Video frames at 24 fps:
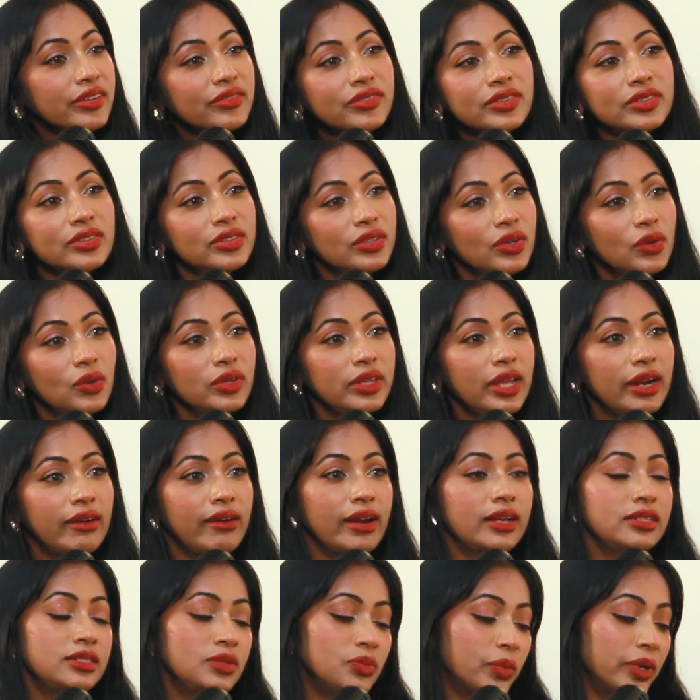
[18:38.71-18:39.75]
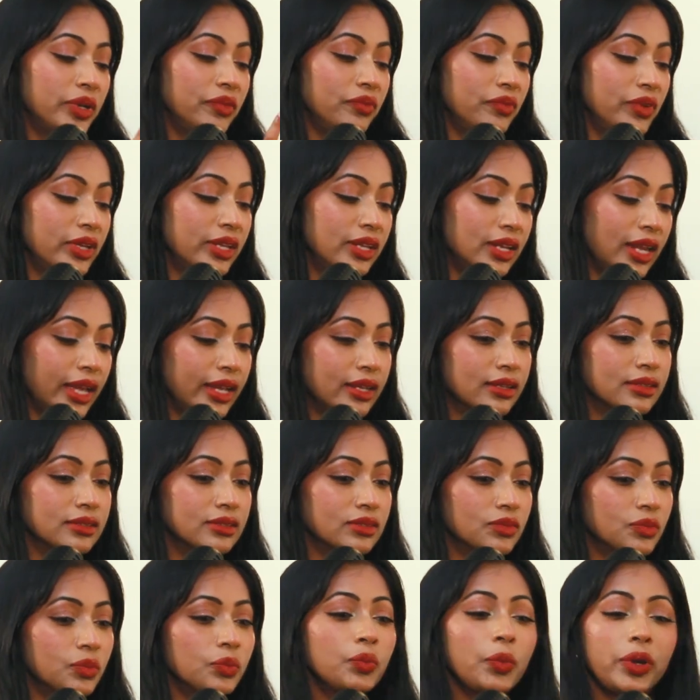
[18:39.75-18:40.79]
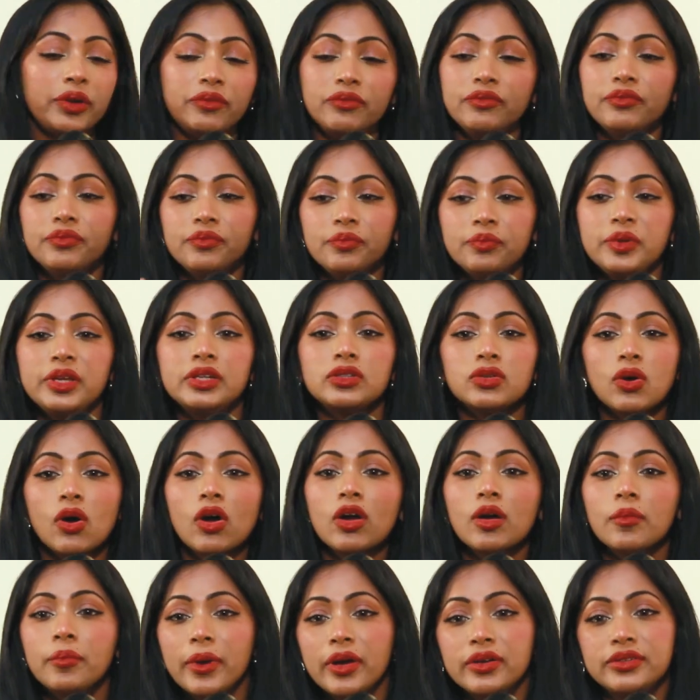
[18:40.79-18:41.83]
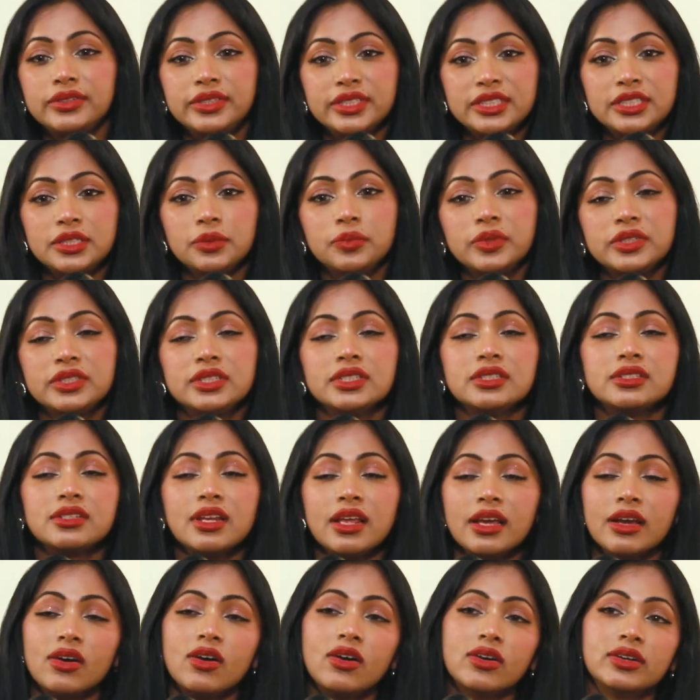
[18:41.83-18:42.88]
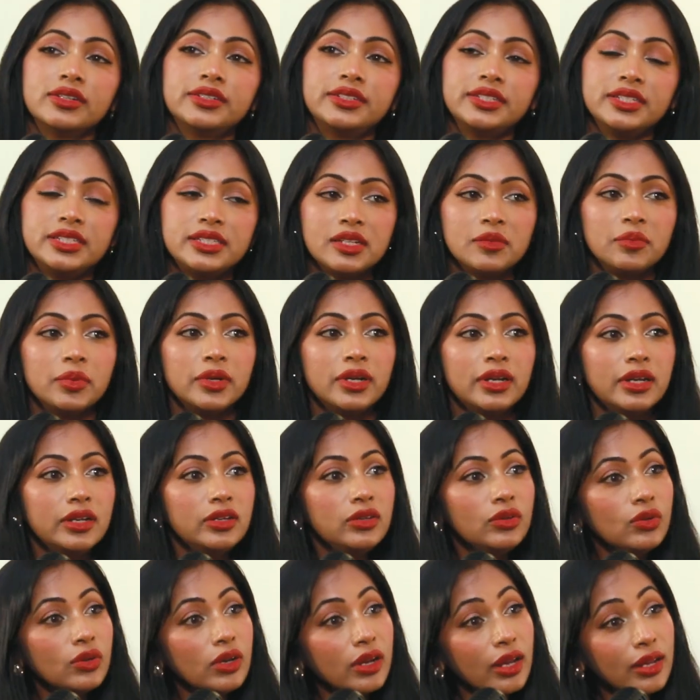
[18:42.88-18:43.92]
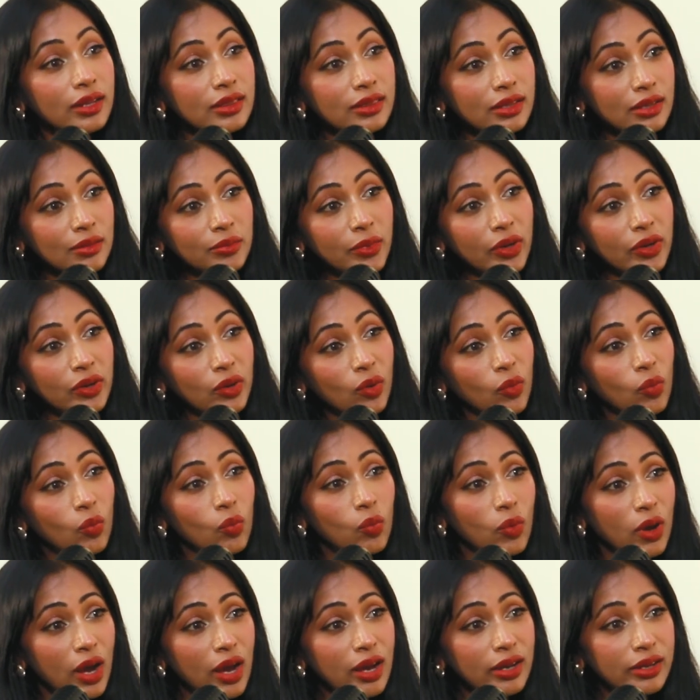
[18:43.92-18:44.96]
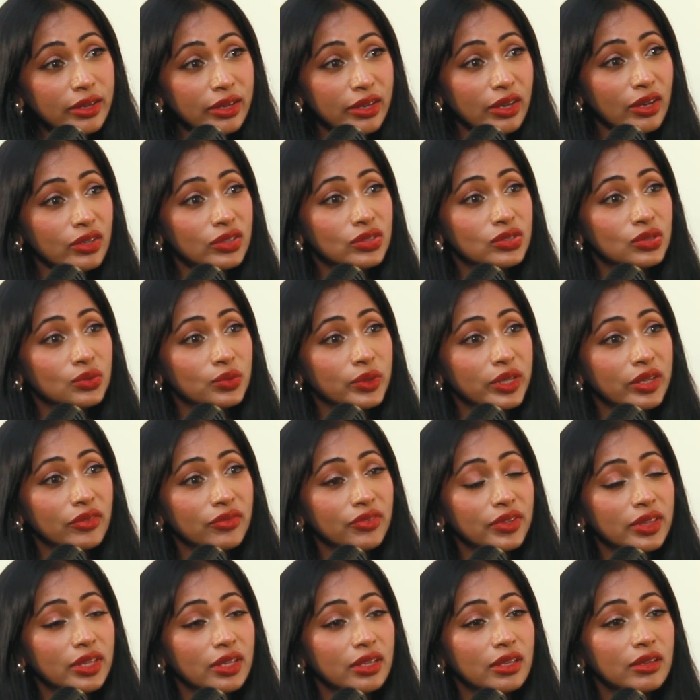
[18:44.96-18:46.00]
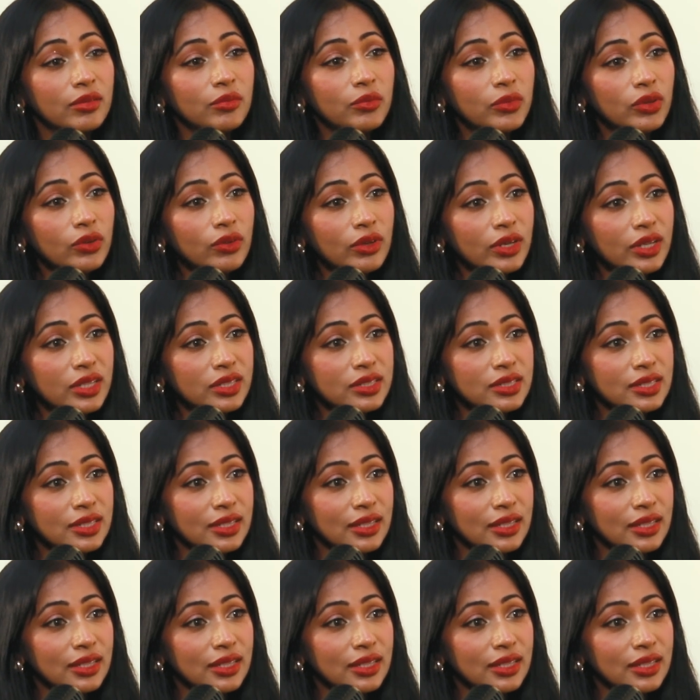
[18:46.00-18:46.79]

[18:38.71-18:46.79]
even know that, right? So when we talk about DJ, we're just like, oh, DJ, but like, look at the amount of work you're doing for the community.